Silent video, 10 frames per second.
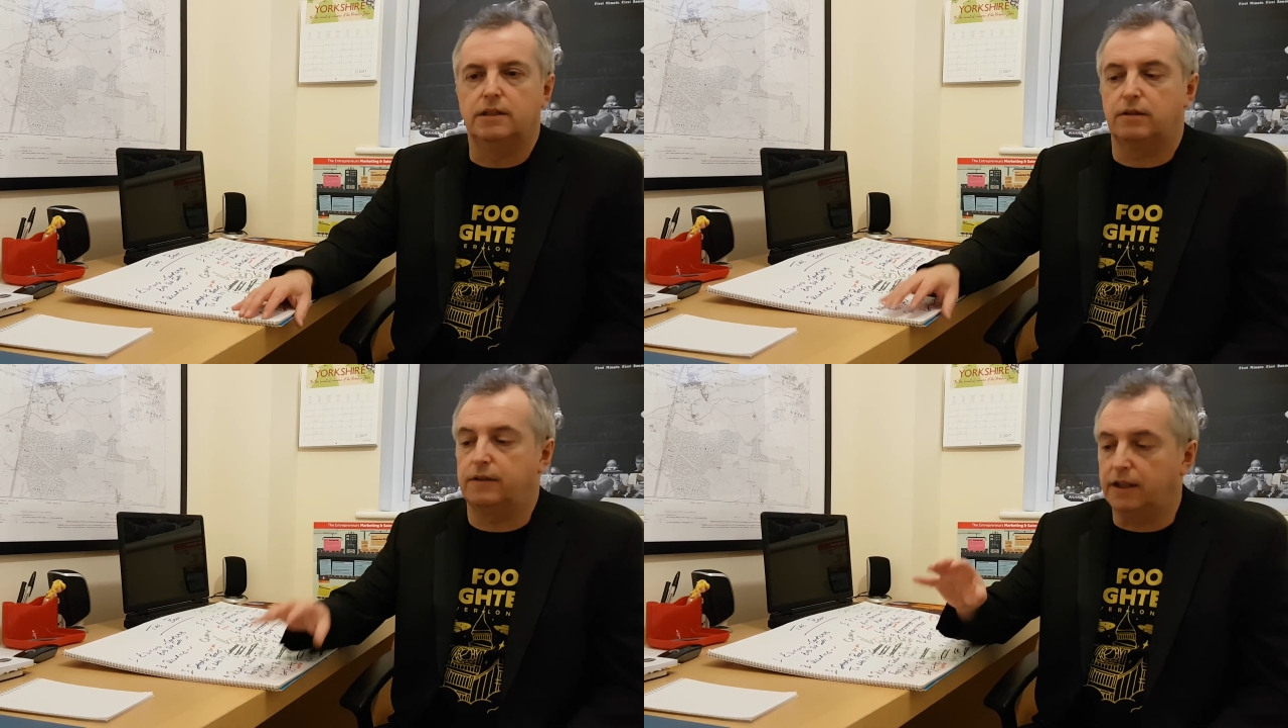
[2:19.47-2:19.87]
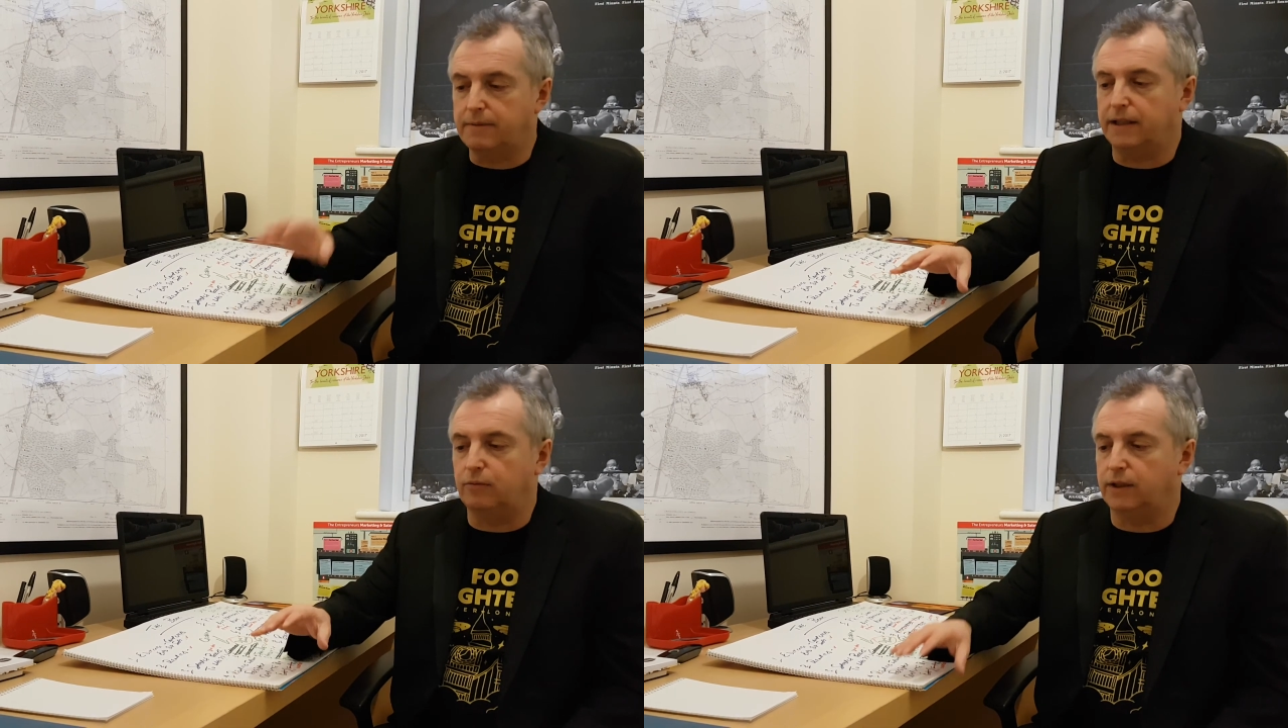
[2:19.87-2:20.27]
So think
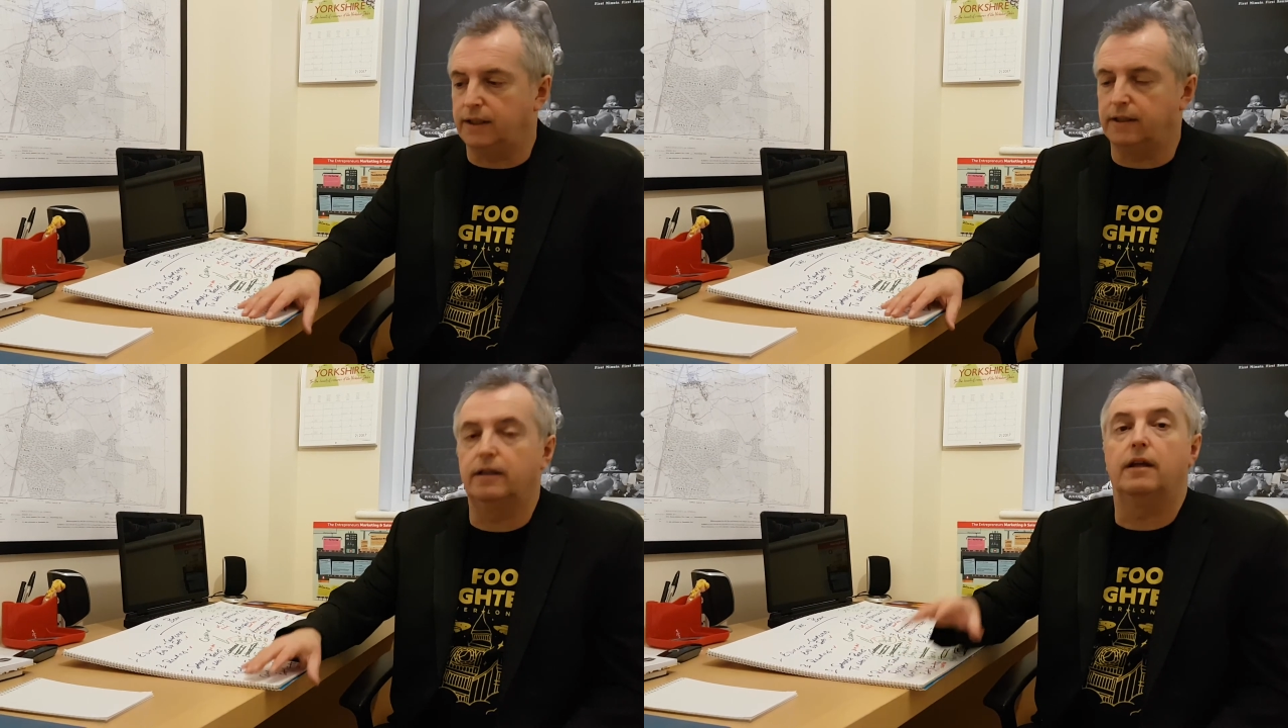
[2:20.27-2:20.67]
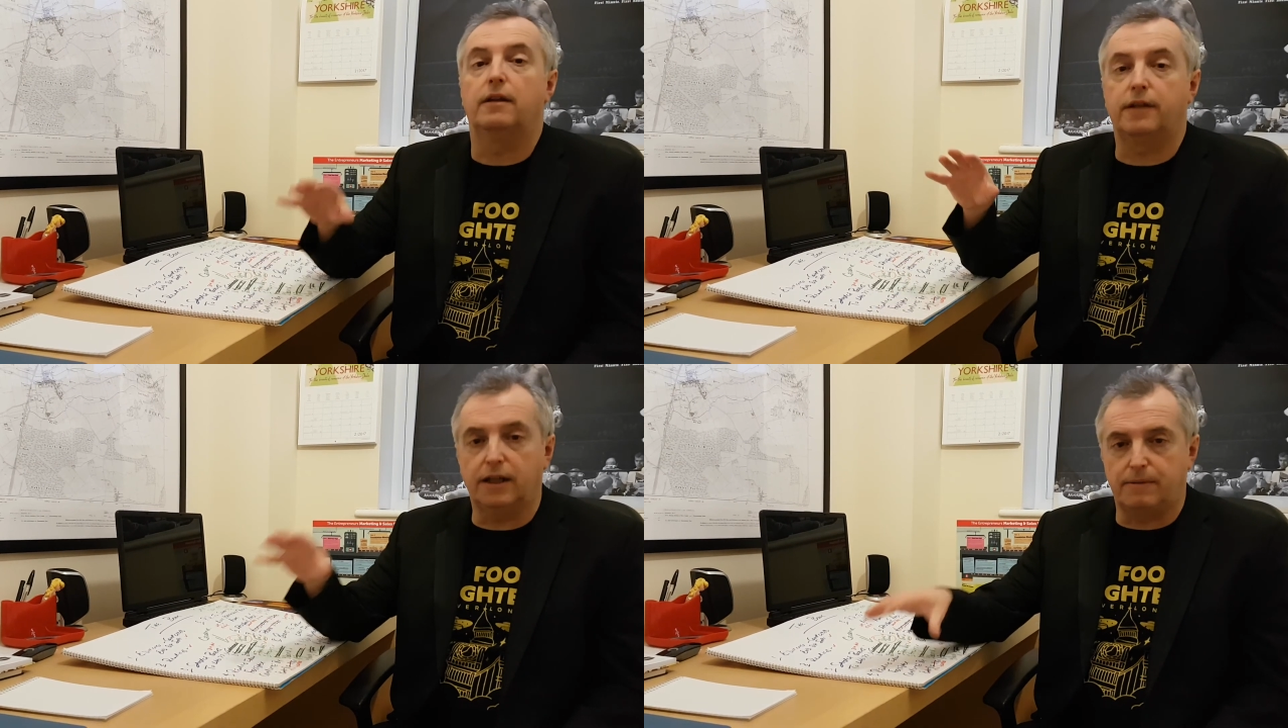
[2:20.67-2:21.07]
about your reader,
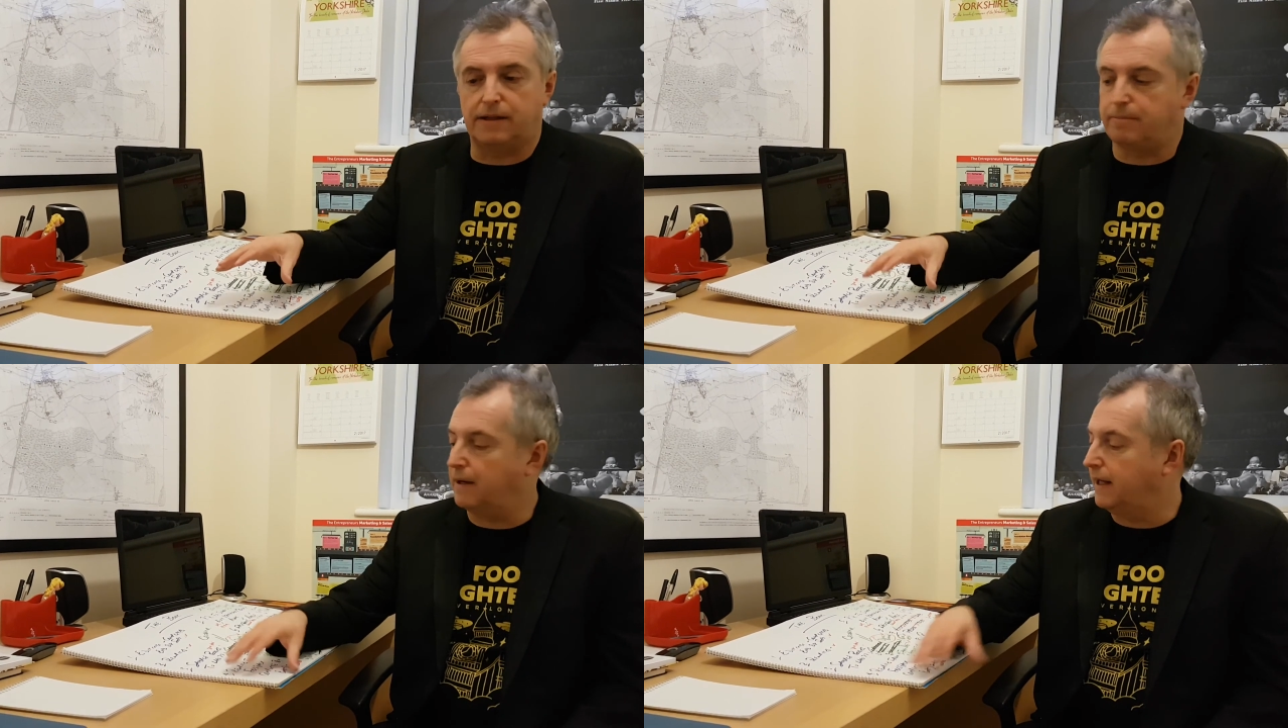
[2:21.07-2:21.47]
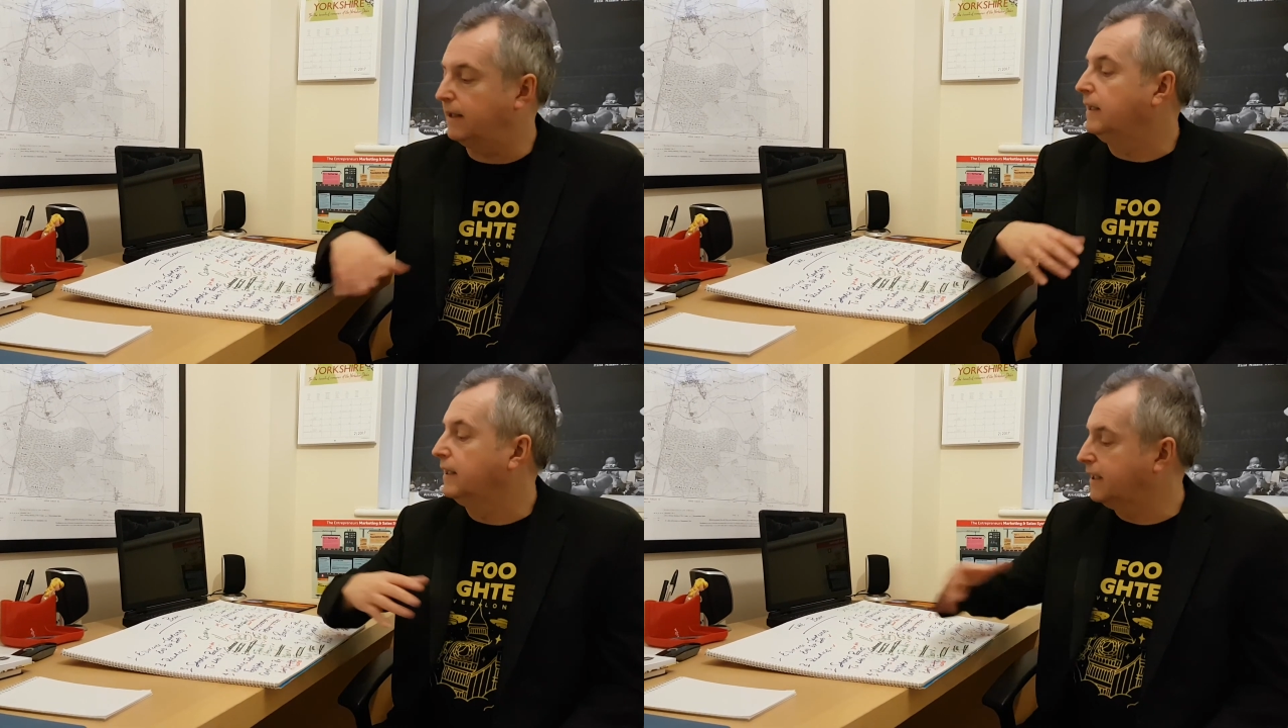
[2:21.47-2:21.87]
think about the plan,